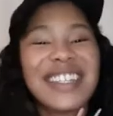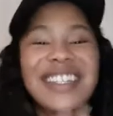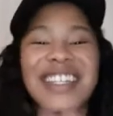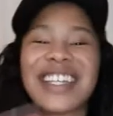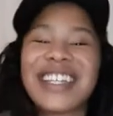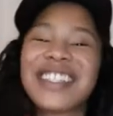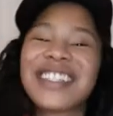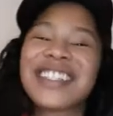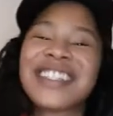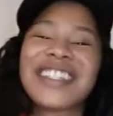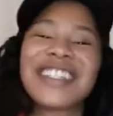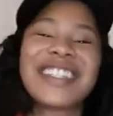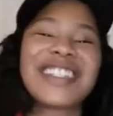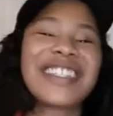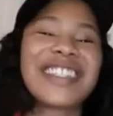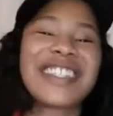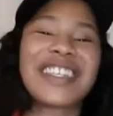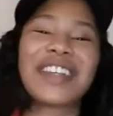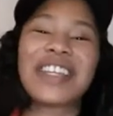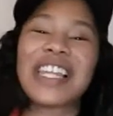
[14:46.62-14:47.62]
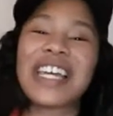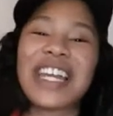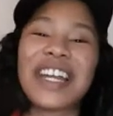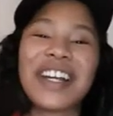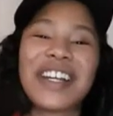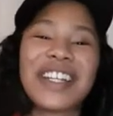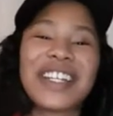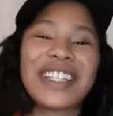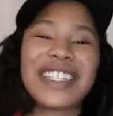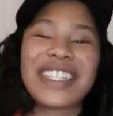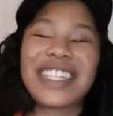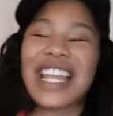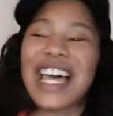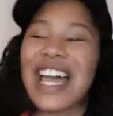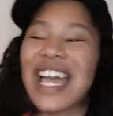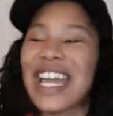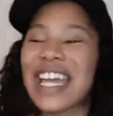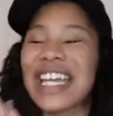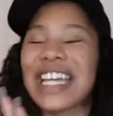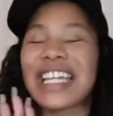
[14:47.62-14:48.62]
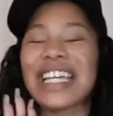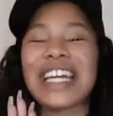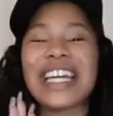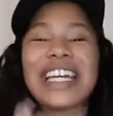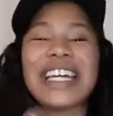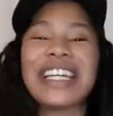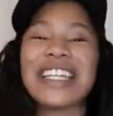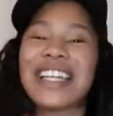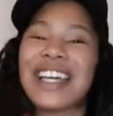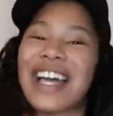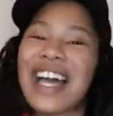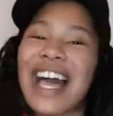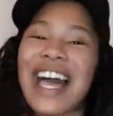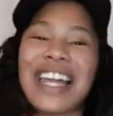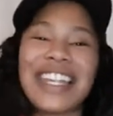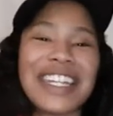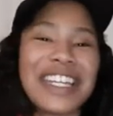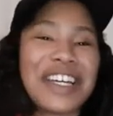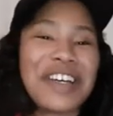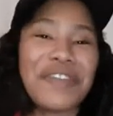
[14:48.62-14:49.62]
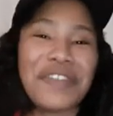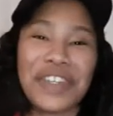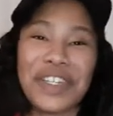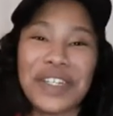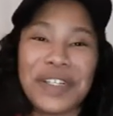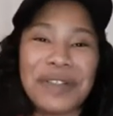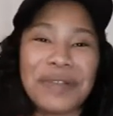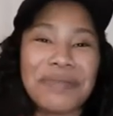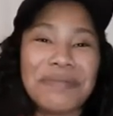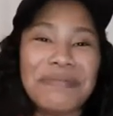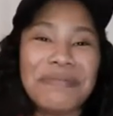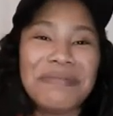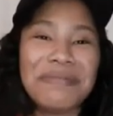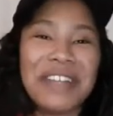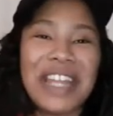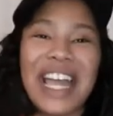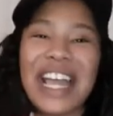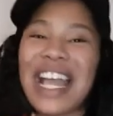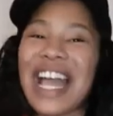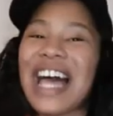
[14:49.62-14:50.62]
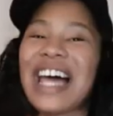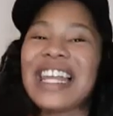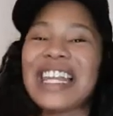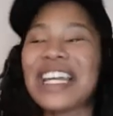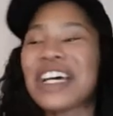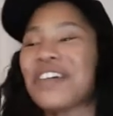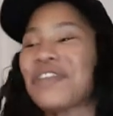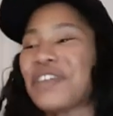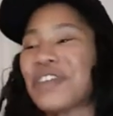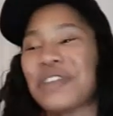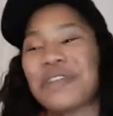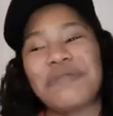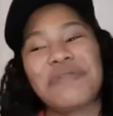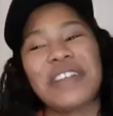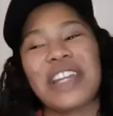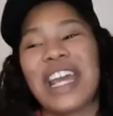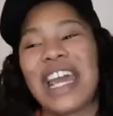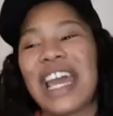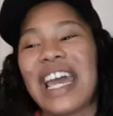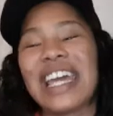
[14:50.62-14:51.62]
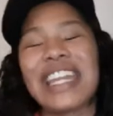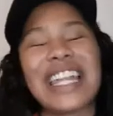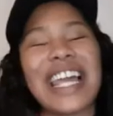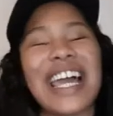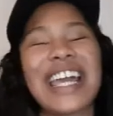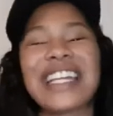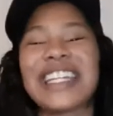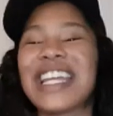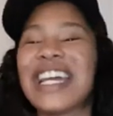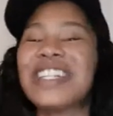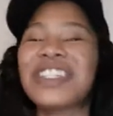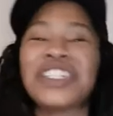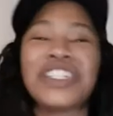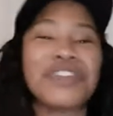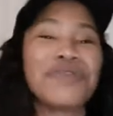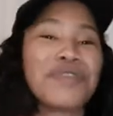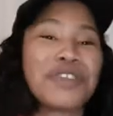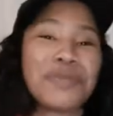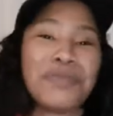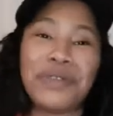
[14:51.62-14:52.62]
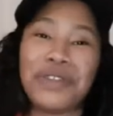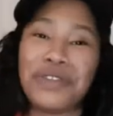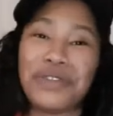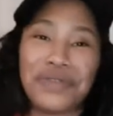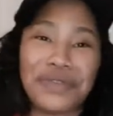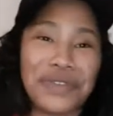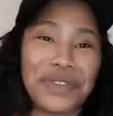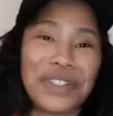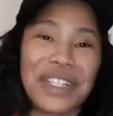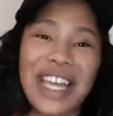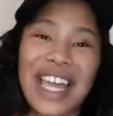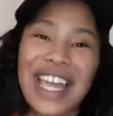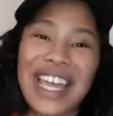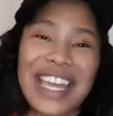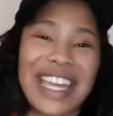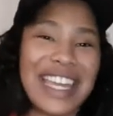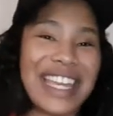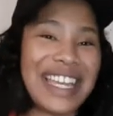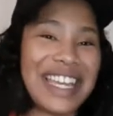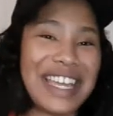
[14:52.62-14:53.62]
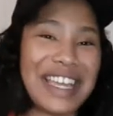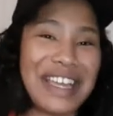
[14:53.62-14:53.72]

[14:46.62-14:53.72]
this shit is hilarious. Like, I love him. Like, I love him for that. And, like, that shit was beautiful. Like,